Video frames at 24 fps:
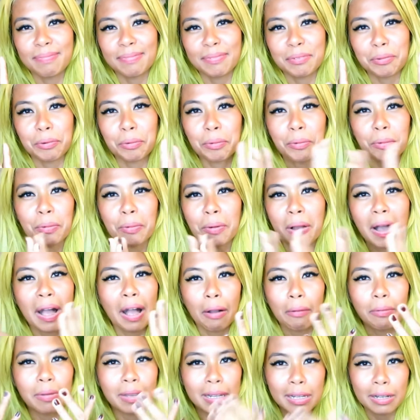or
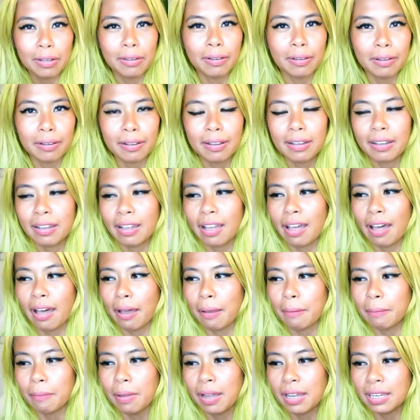how we look.
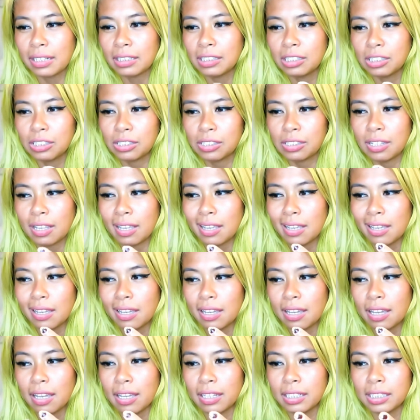
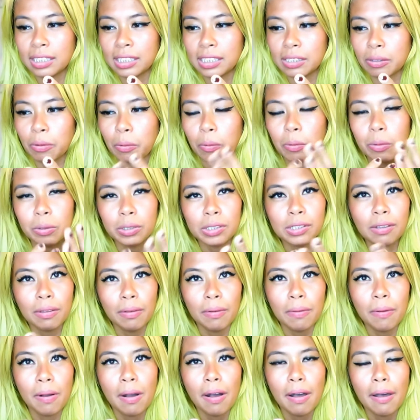It's
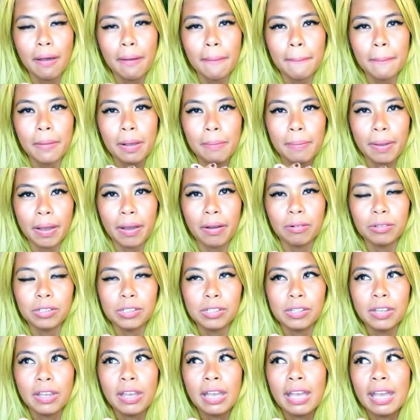also
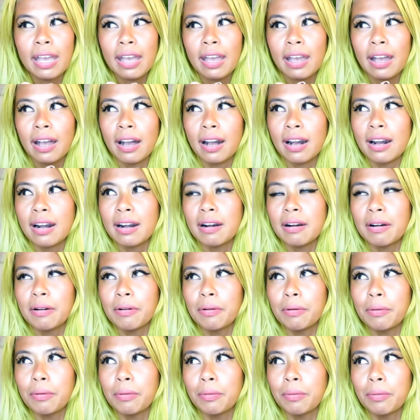about
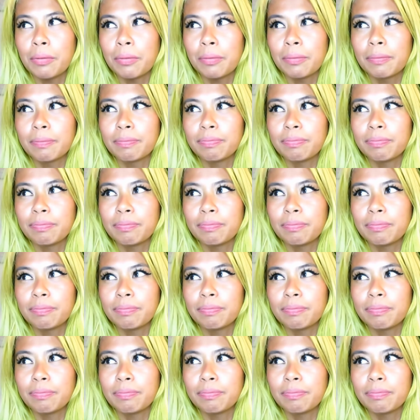how